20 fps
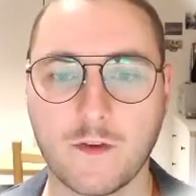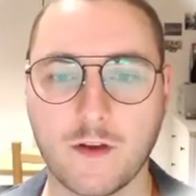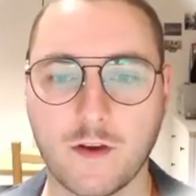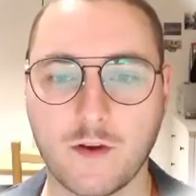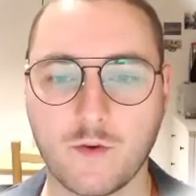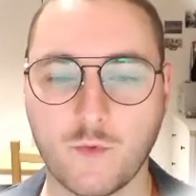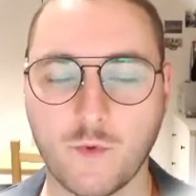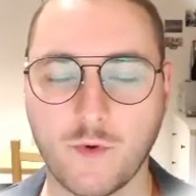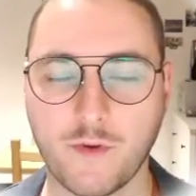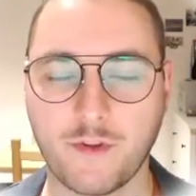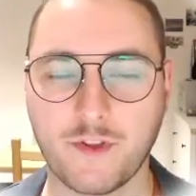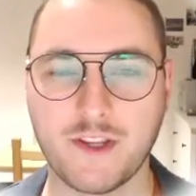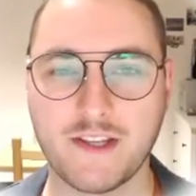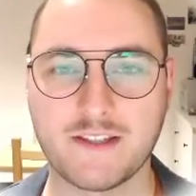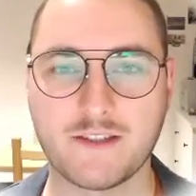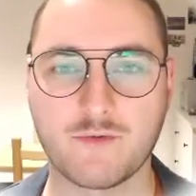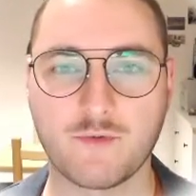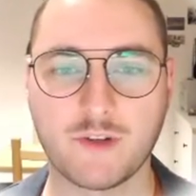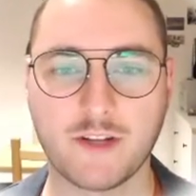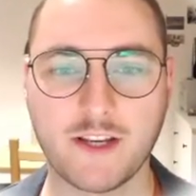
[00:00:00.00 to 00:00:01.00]
With
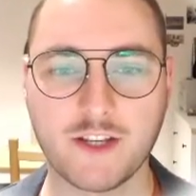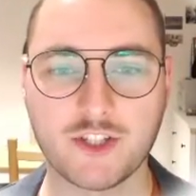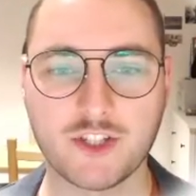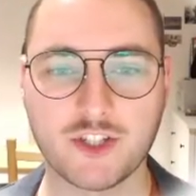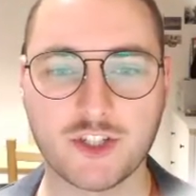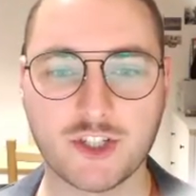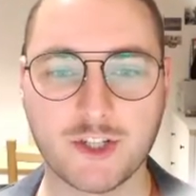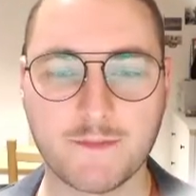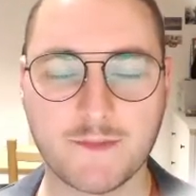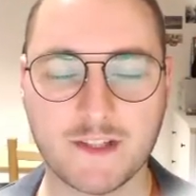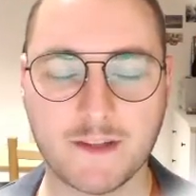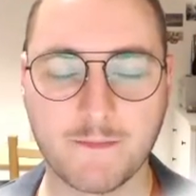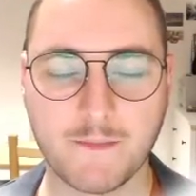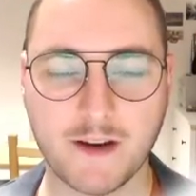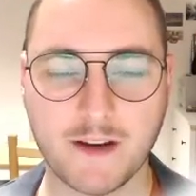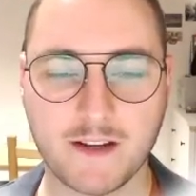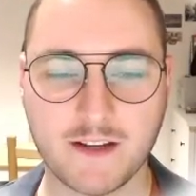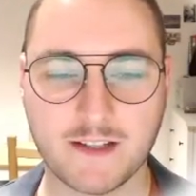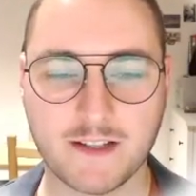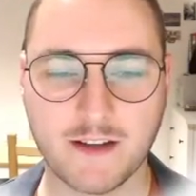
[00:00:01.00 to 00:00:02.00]
these relationships in
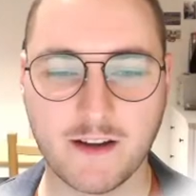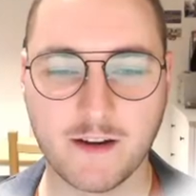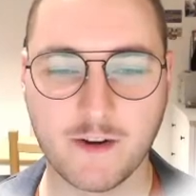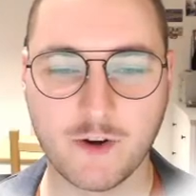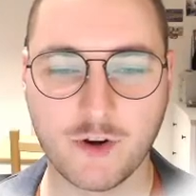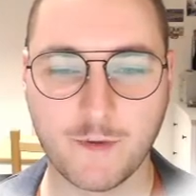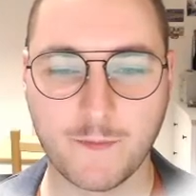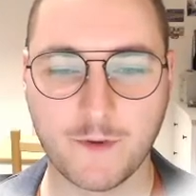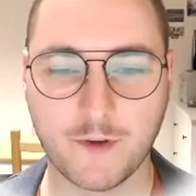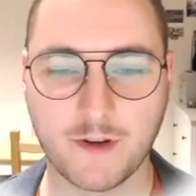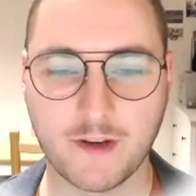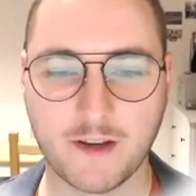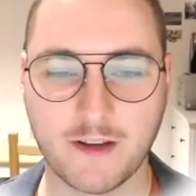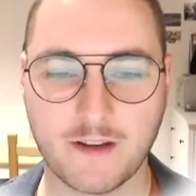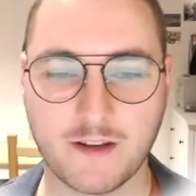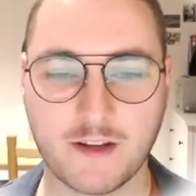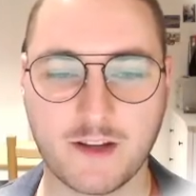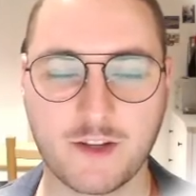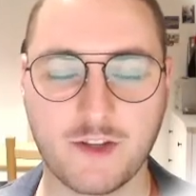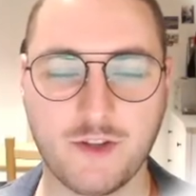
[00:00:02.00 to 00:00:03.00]
mind, I hope you
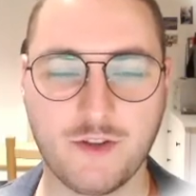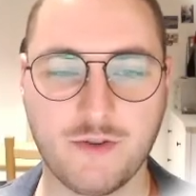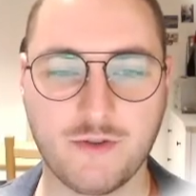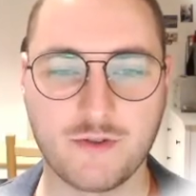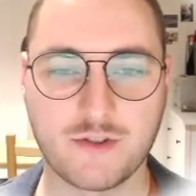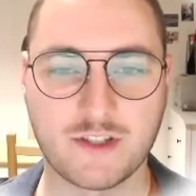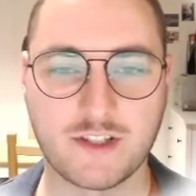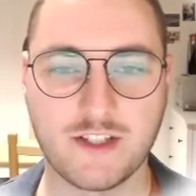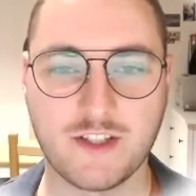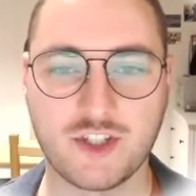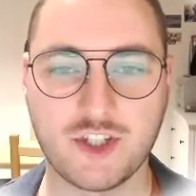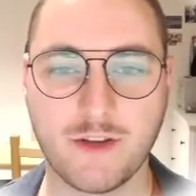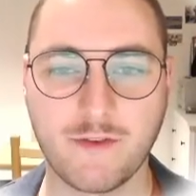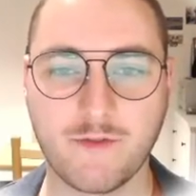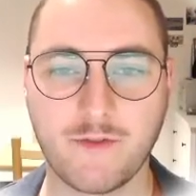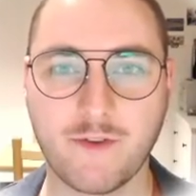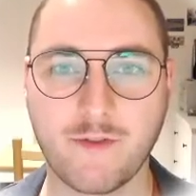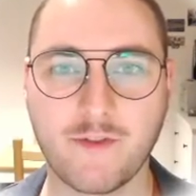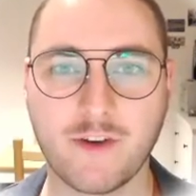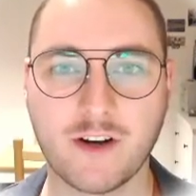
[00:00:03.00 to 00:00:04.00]
can use the
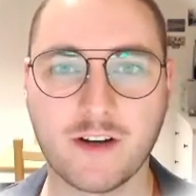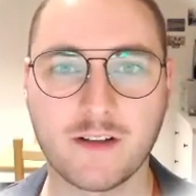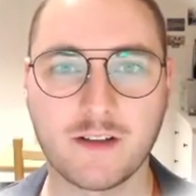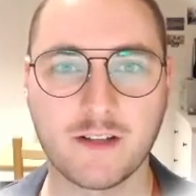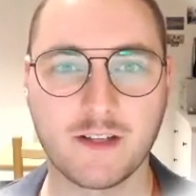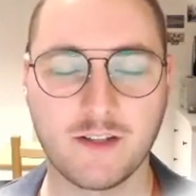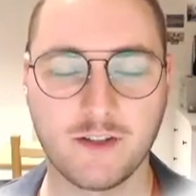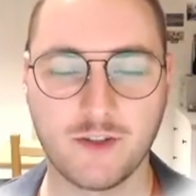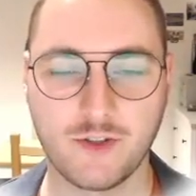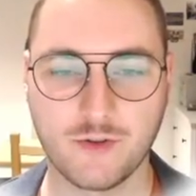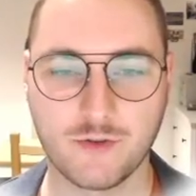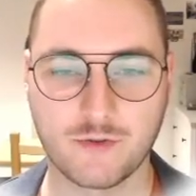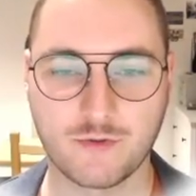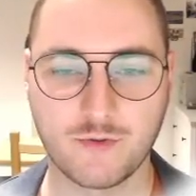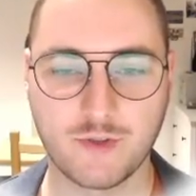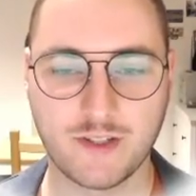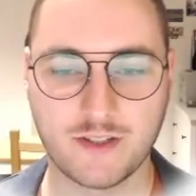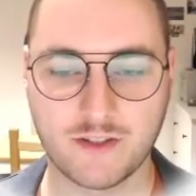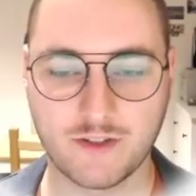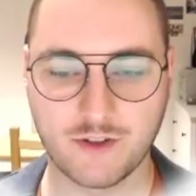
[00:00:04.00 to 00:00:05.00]
GFF file in your
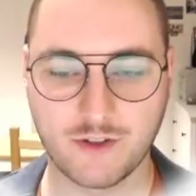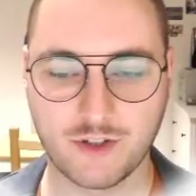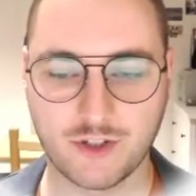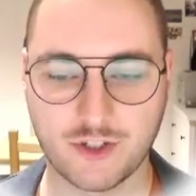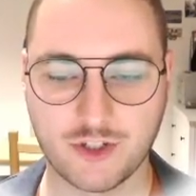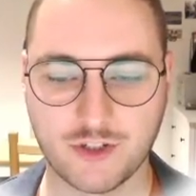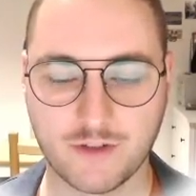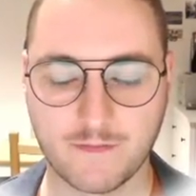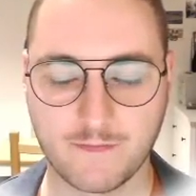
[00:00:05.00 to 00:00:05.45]
research.